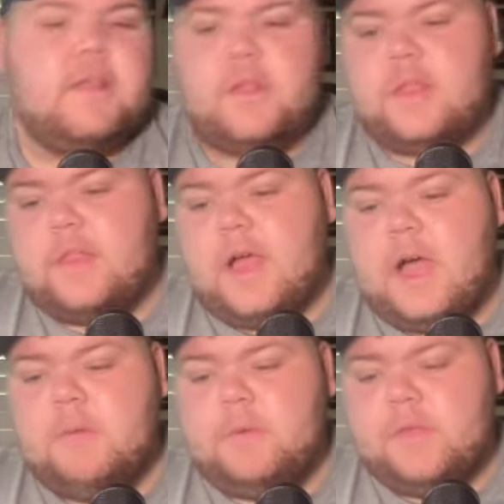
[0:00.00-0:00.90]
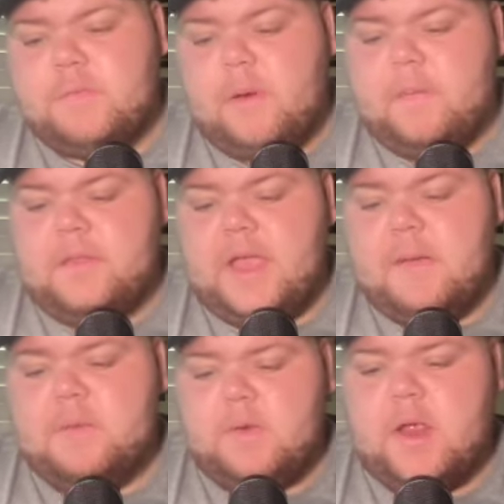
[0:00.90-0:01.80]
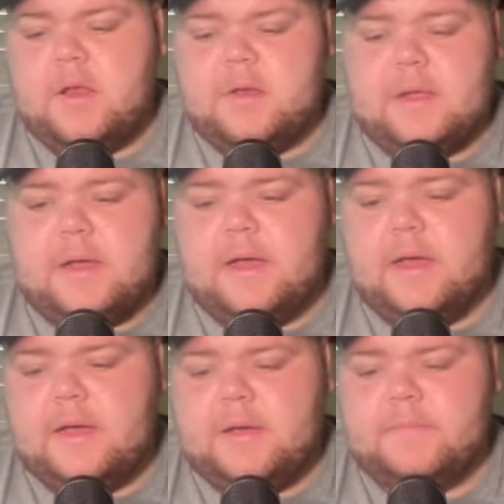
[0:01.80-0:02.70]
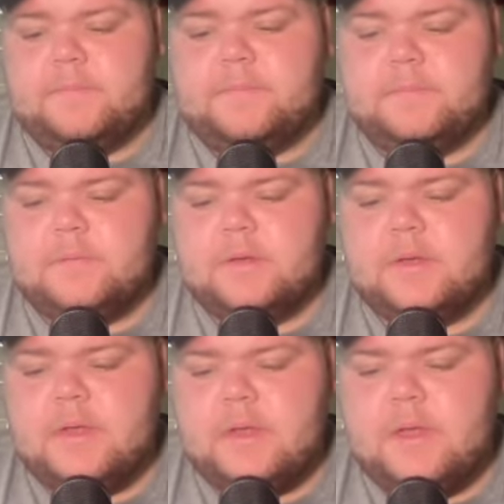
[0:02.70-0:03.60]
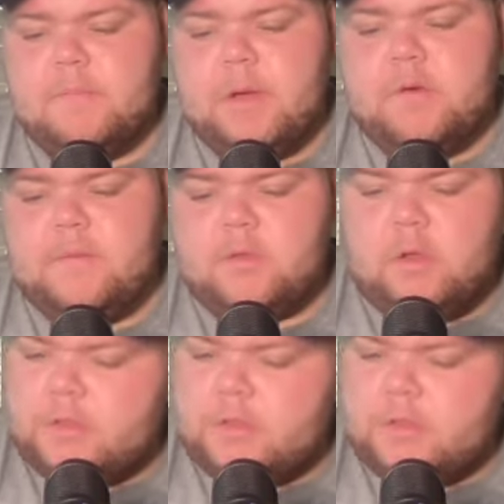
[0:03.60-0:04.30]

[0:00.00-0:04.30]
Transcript: This is a hard one. This is probably the game of the round. Um, Penrith dollar